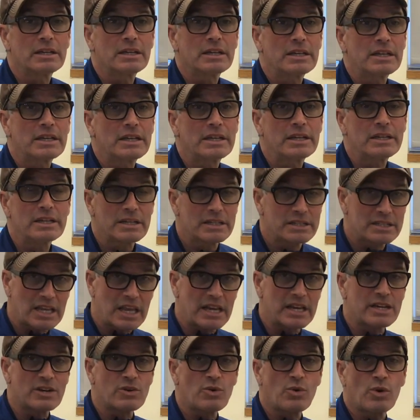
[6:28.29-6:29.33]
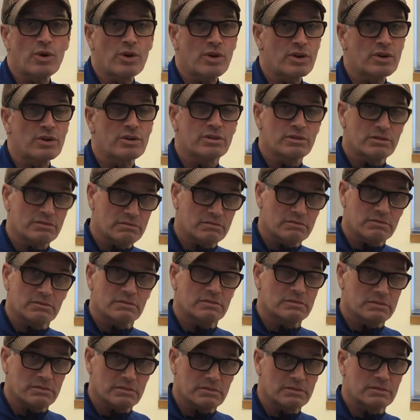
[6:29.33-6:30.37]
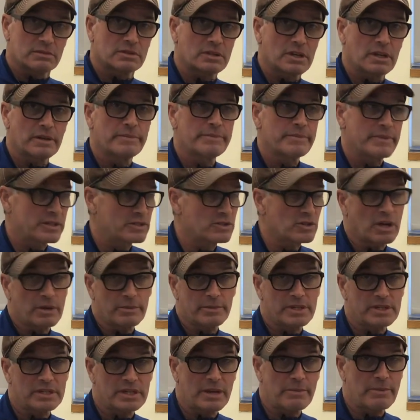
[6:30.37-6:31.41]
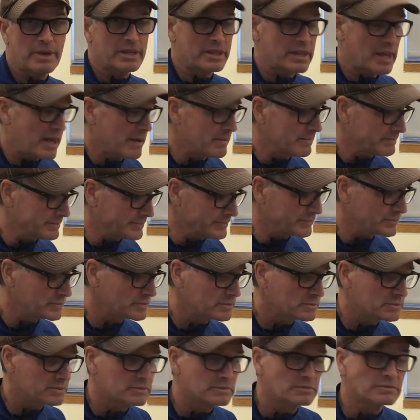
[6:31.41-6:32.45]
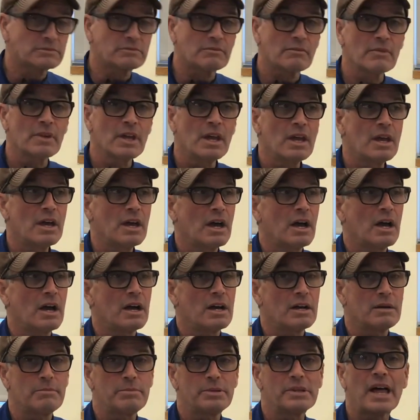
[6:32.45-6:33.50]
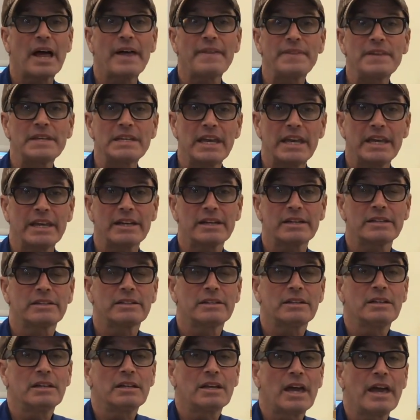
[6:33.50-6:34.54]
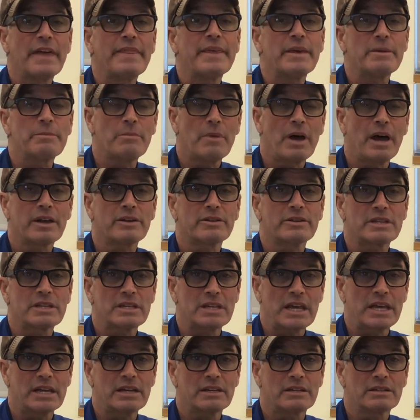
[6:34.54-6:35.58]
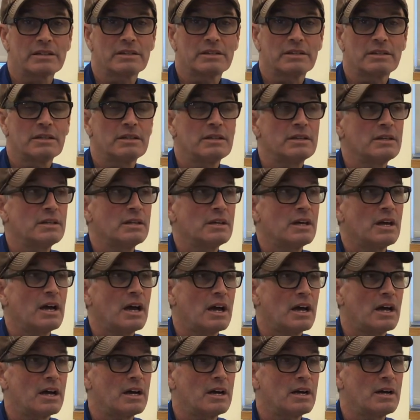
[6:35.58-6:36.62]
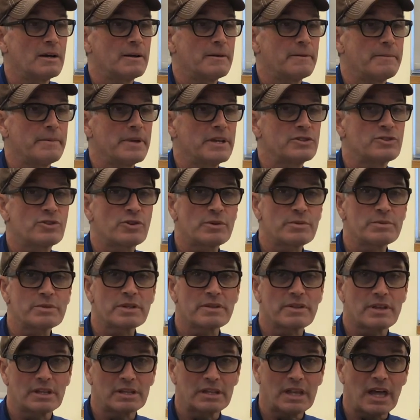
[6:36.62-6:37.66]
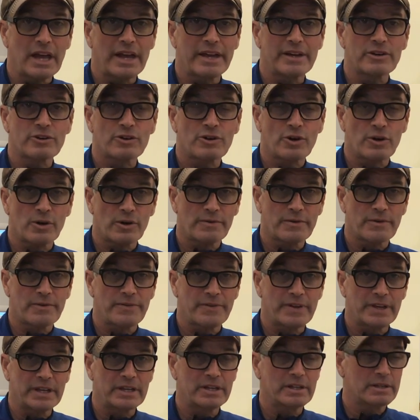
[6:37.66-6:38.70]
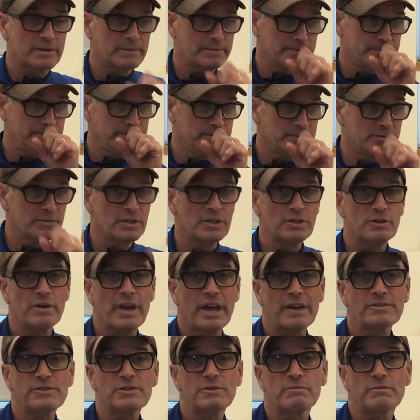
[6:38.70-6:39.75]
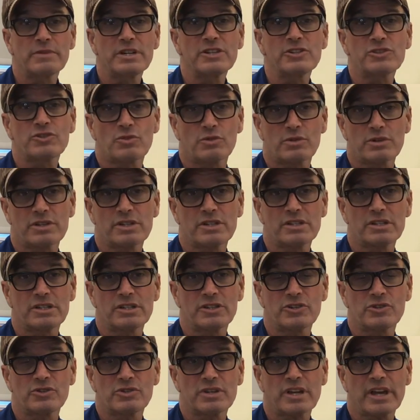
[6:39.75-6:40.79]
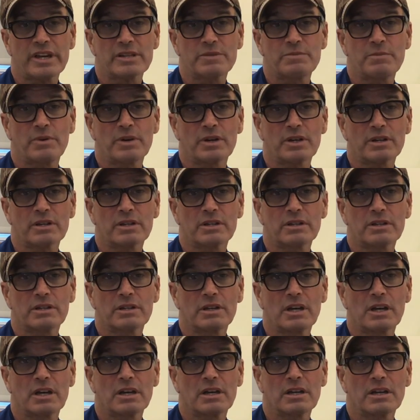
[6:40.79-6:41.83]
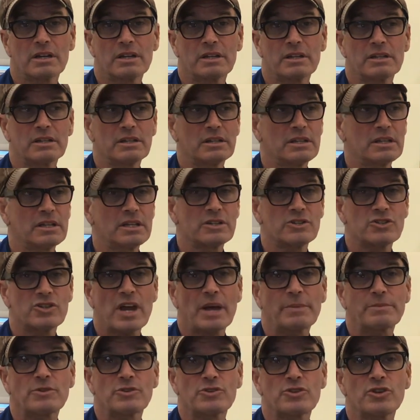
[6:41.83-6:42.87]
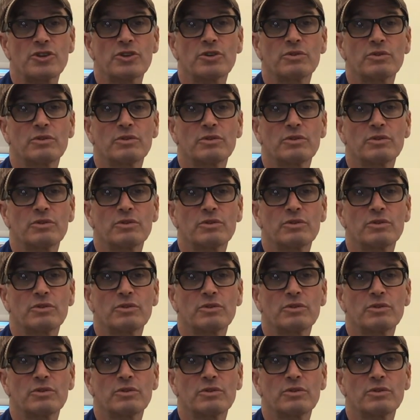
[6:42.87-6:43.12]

in ascending order. Okay, that's all I'm going to say about that. Plot the data and then model the data. In terms of the line or curve of fit, you have some resources in your textbook in Chapter 2.